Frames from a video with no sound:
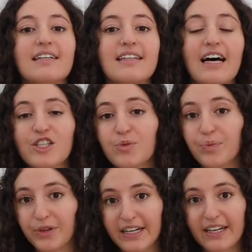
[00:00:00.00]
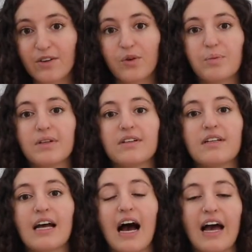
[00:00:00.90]
That's pretty
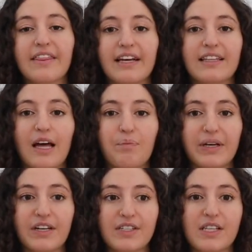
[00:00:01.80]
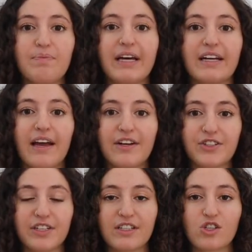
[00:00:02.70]
normal. I think that because the
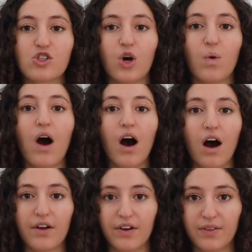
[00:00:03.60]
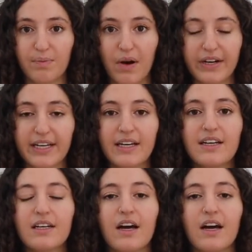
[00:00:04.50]
medication is so hard on the body